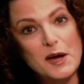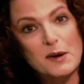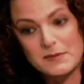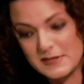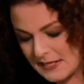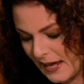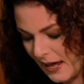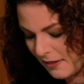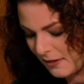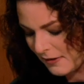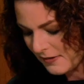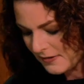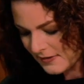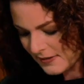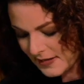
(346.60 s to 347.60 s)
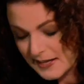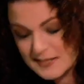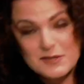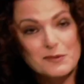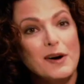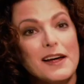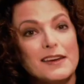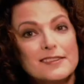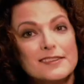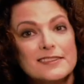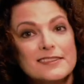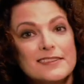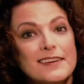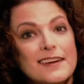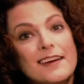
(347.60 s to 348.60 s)
come together, guess what?
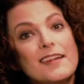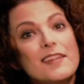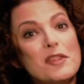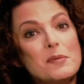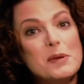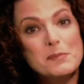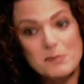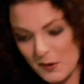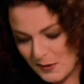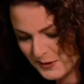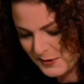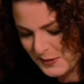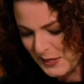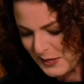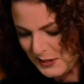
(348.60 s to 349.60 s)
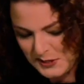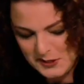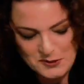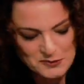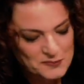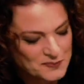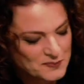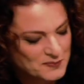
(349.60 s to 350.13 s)
The meatballs are done too.